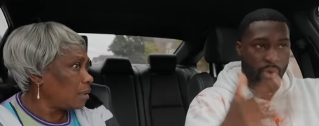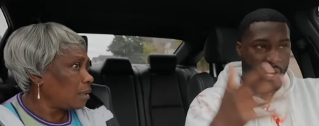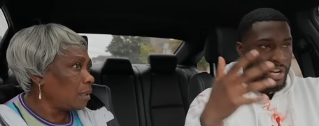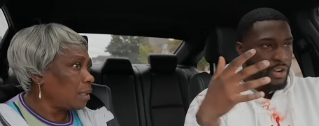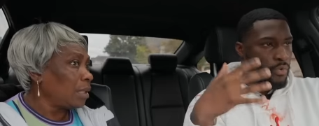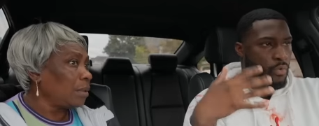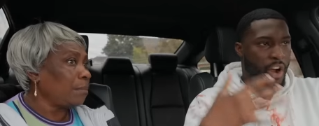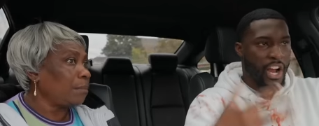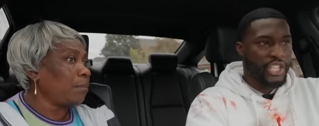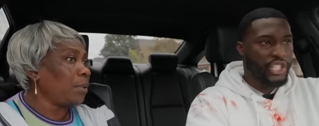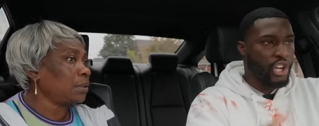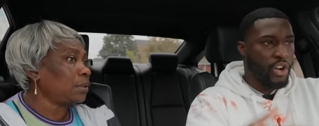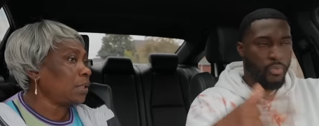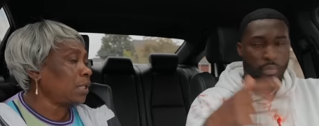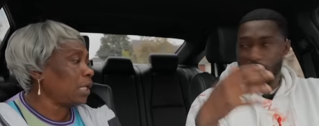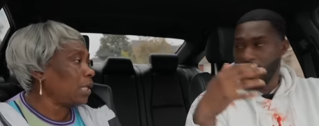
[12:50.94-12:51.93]
Speaker 1: We're gonna wash
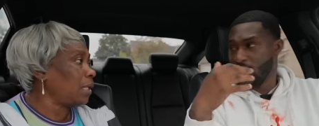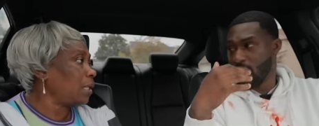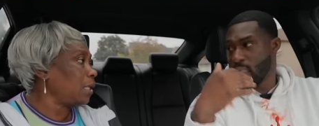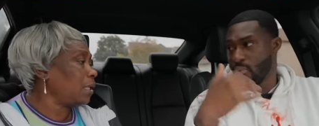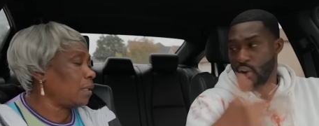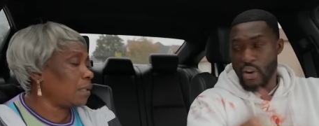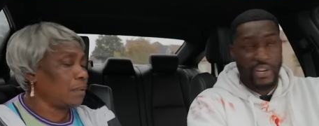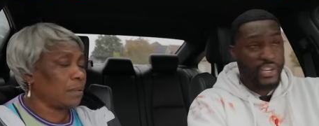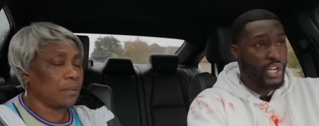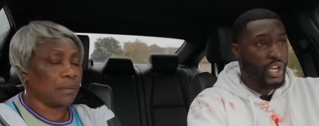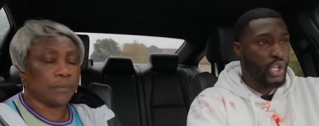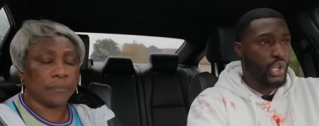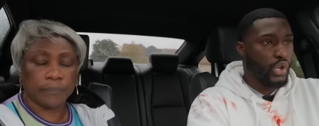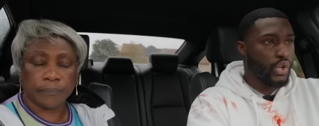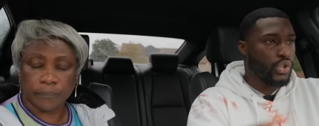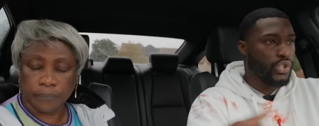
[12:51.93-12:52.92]
up. We're gonna burn the
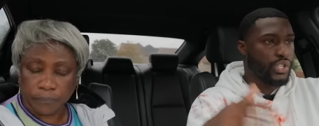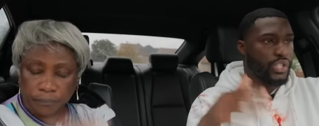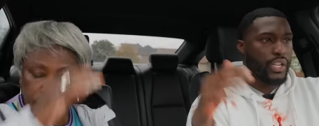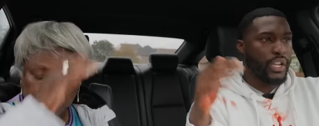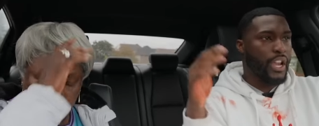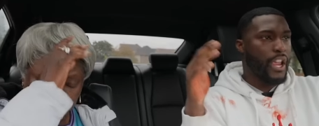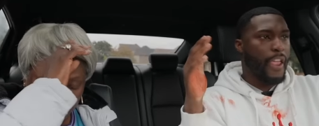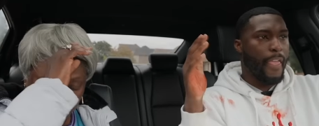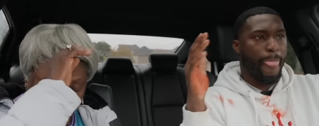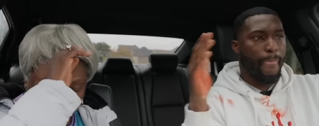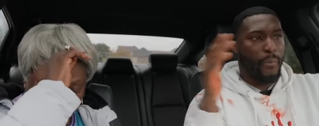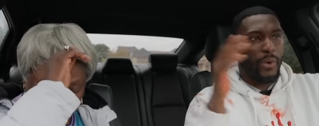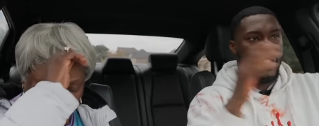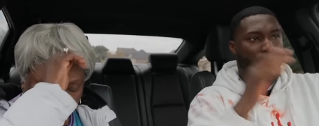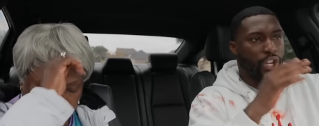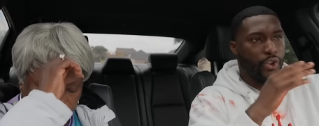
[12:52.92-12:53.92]
clothes.
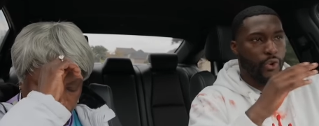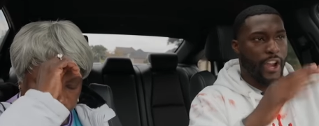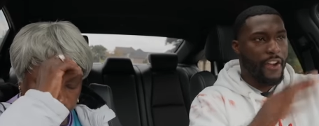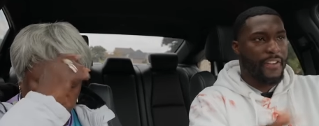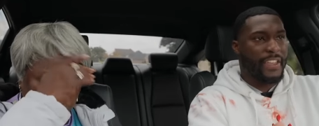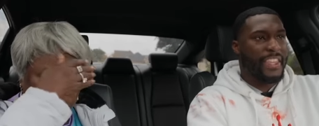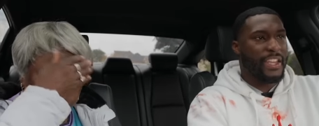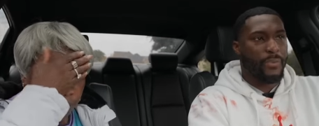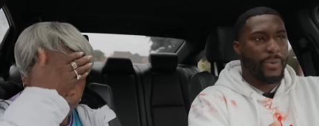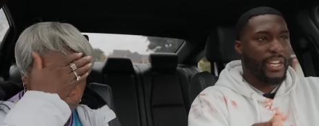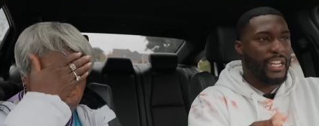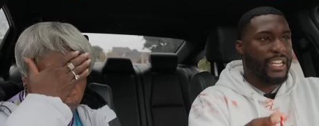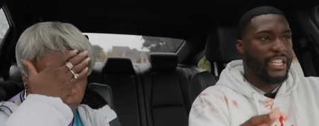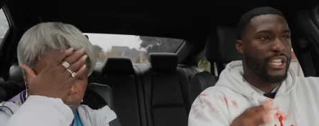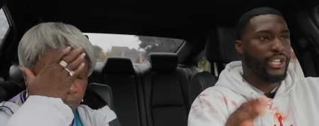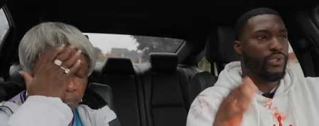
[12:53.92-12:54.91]
We're gonna do everything we
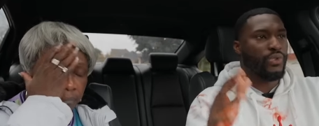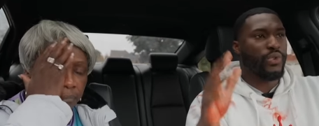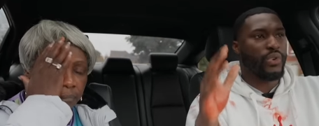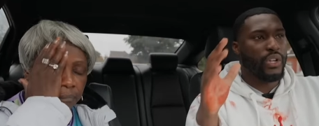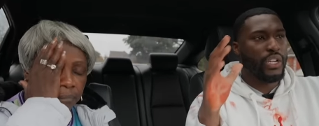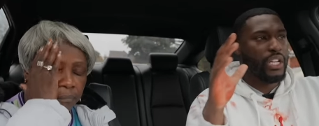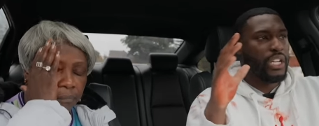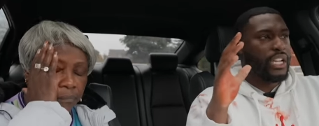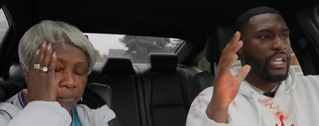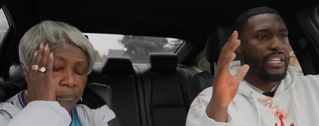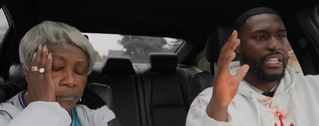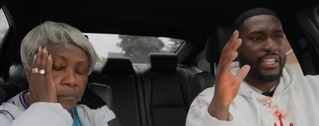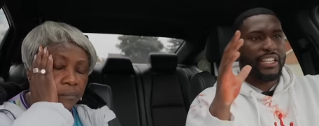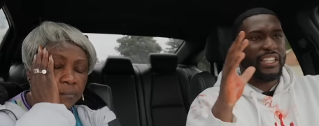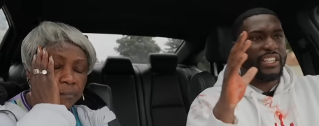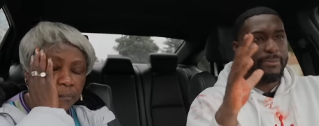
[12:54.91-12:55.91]
need to do
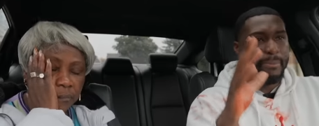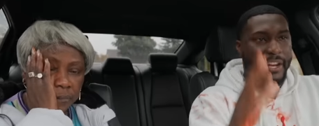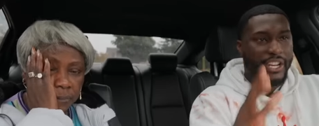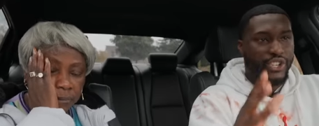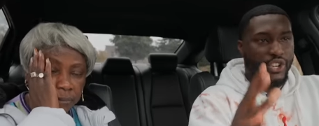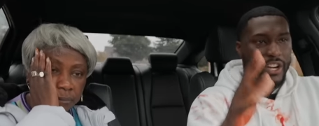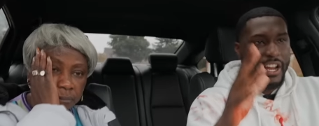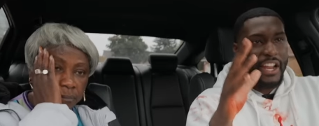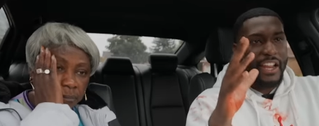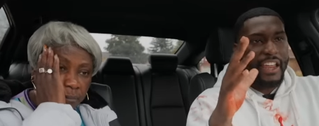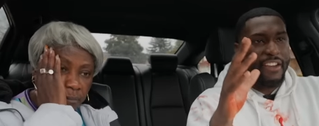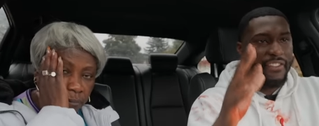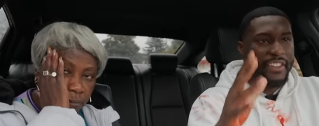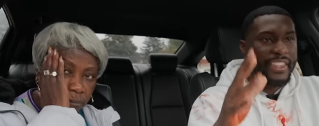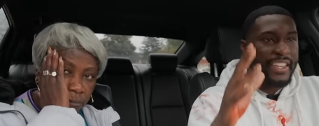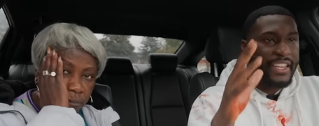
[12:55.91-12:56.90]
to just make sure that
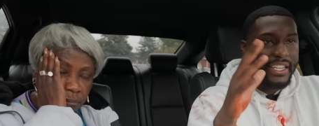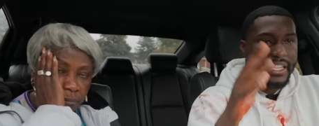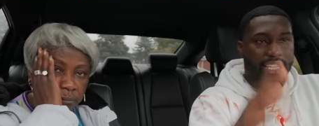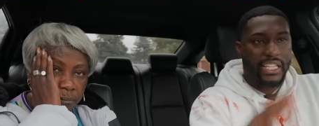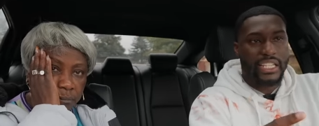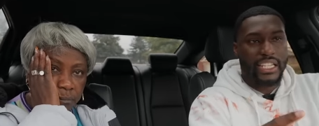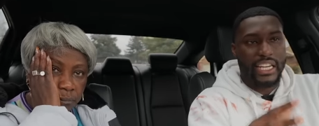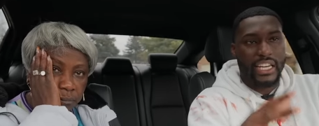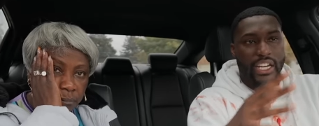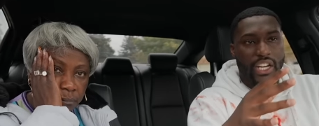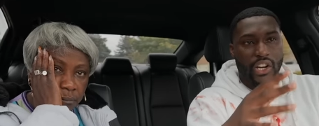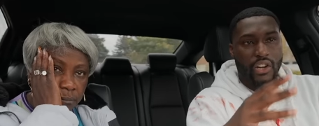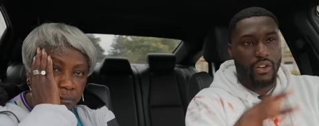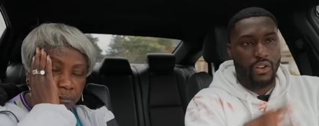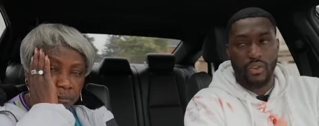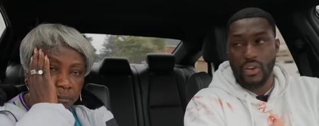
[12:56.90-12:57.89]
everything is clean and
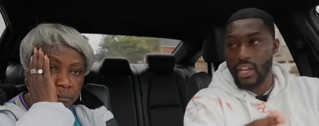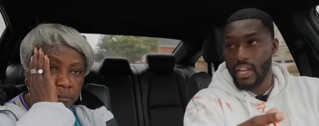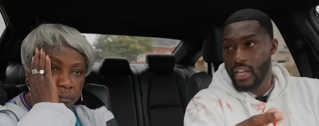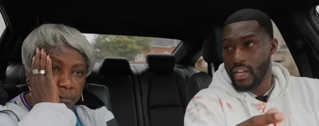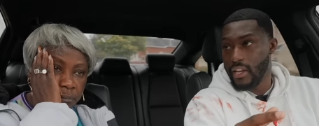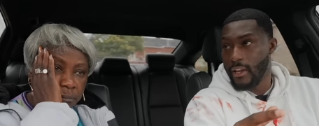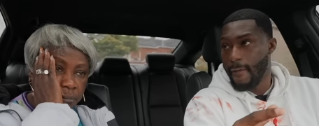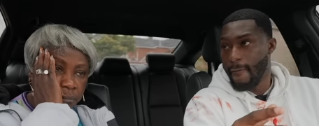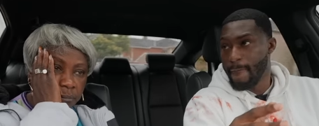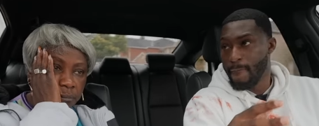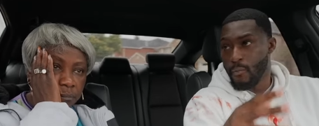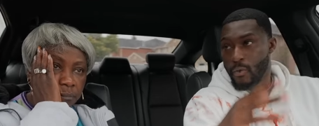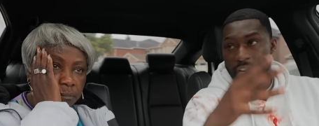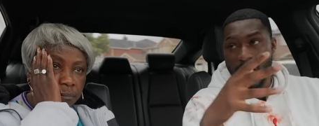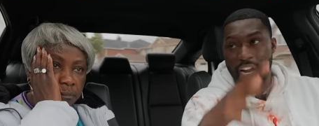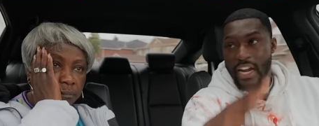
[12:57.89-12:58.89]
good, okay?
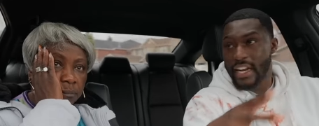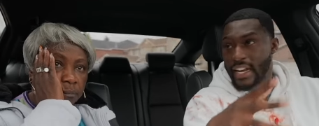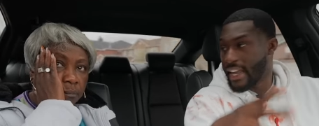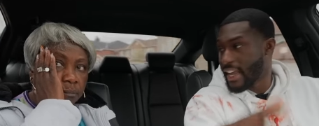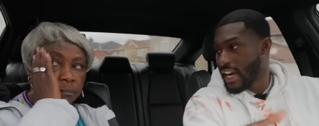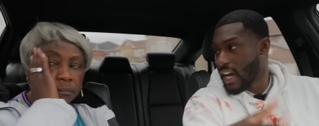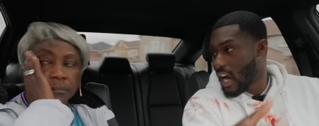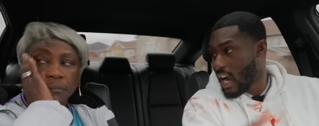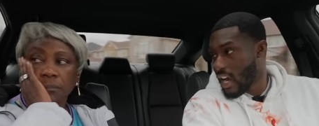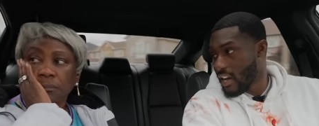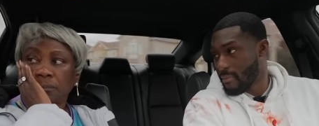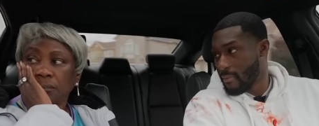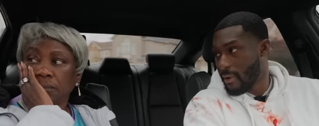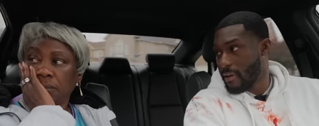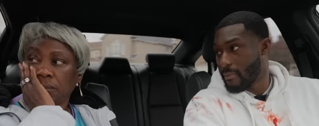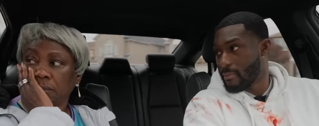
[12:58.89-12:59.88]
We're not gonna get caught,
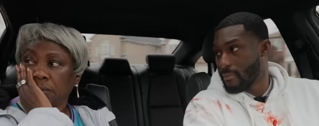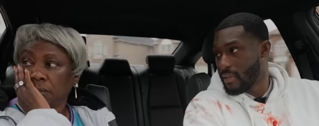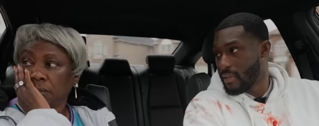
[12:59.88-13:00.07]
Mom.